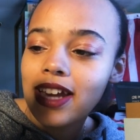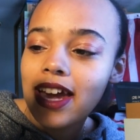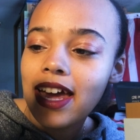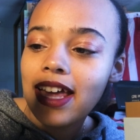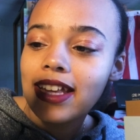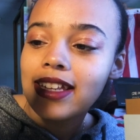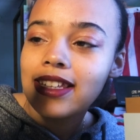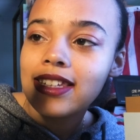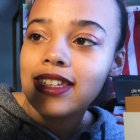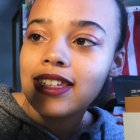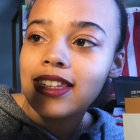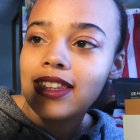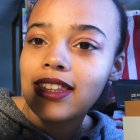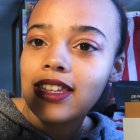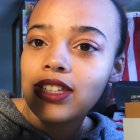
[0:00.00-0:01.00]
And
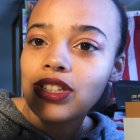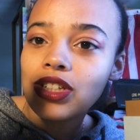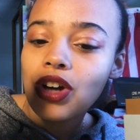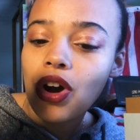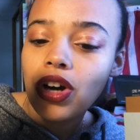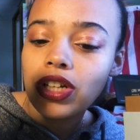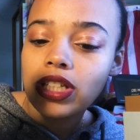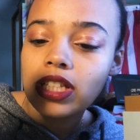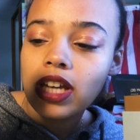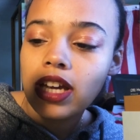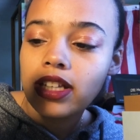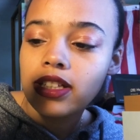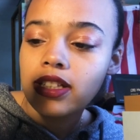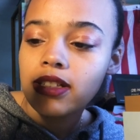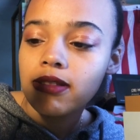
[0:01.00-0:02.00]
this card says,